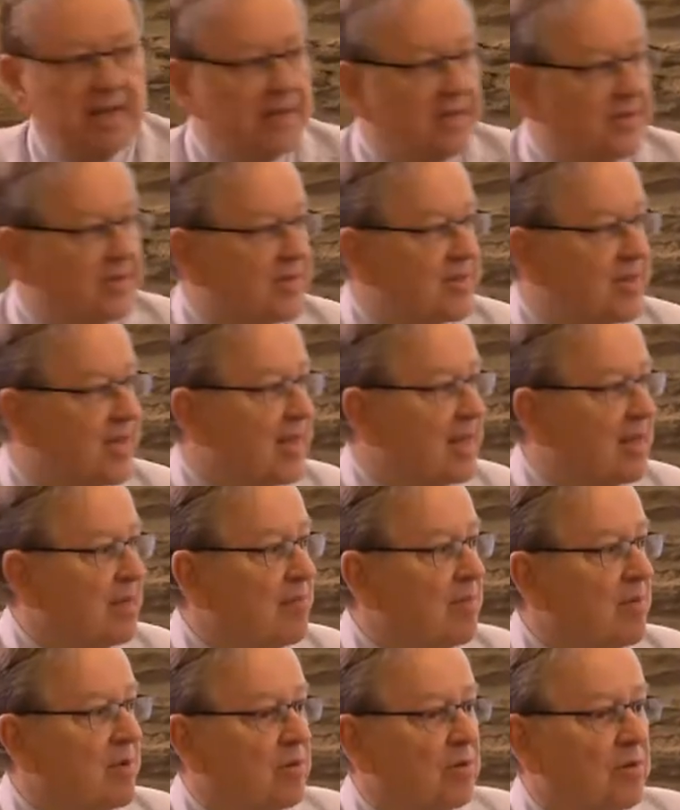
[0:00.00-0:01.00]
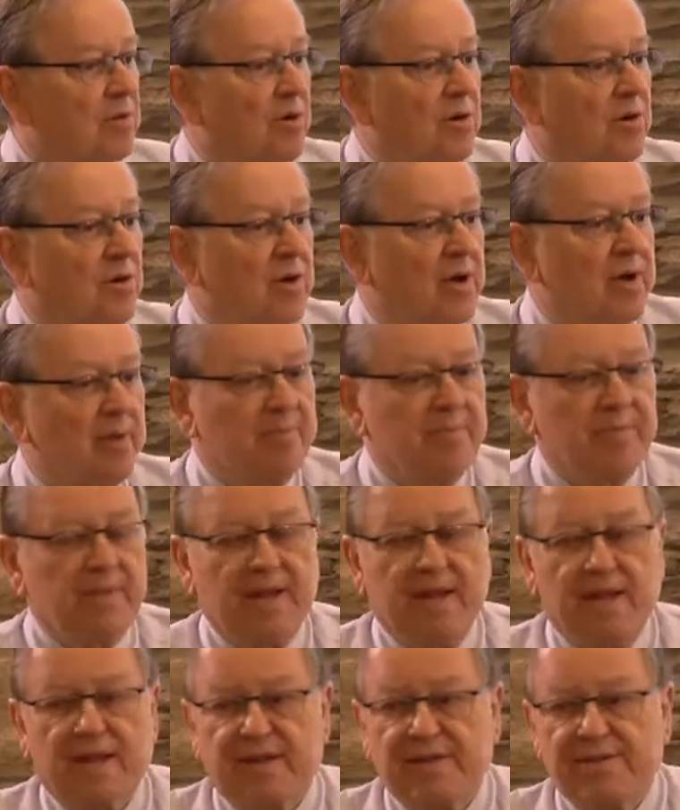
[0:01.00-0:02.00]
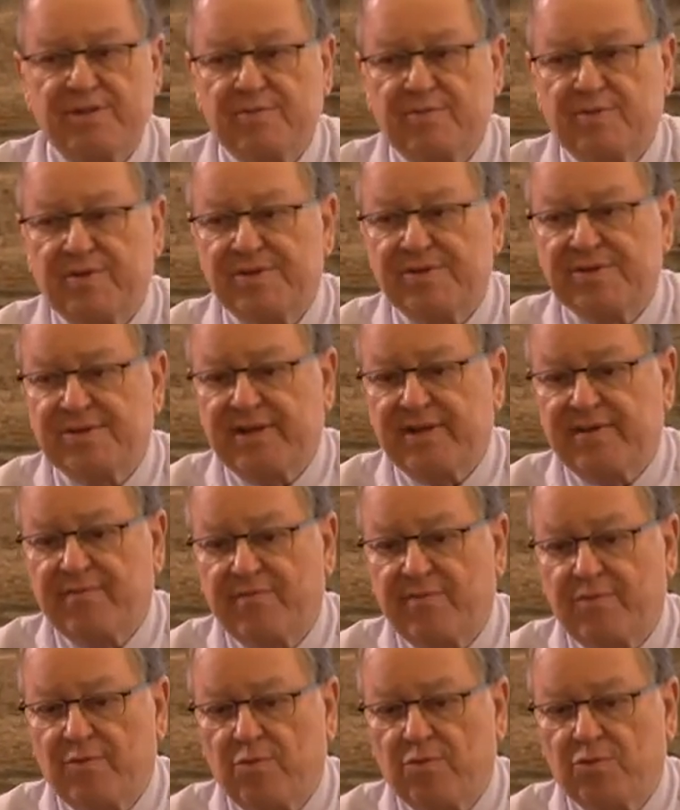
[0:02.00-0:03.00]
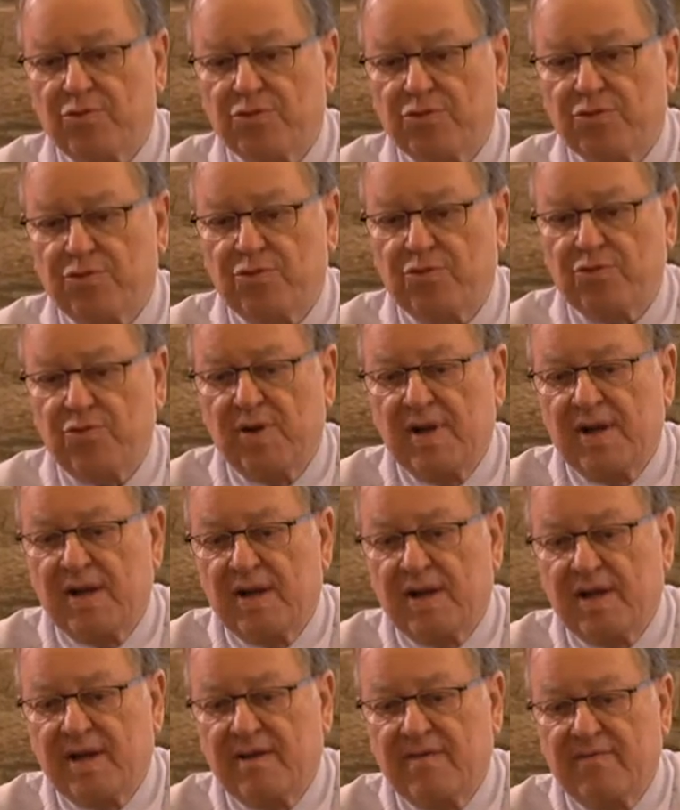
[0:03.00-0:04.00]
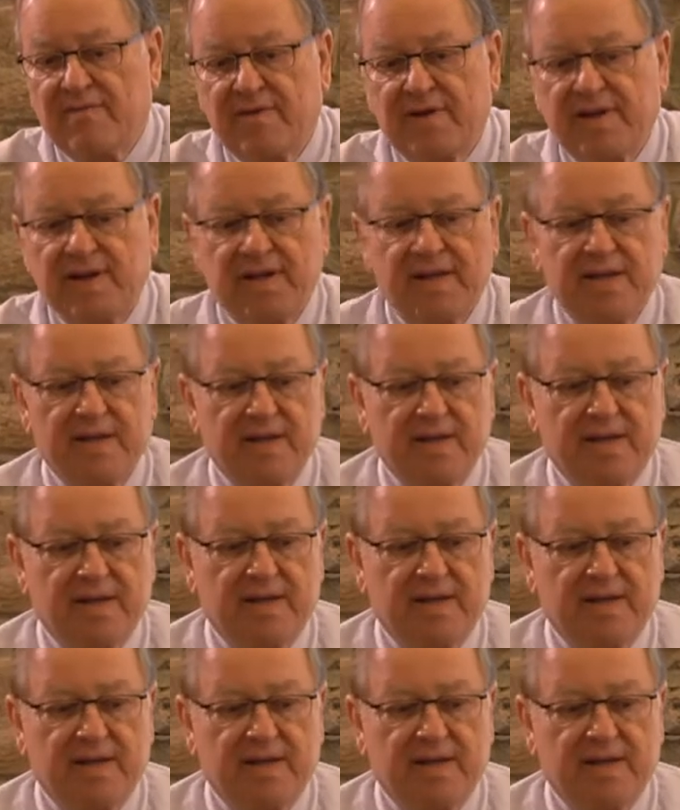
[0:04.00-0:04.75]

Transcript: the same law applies with the same force to every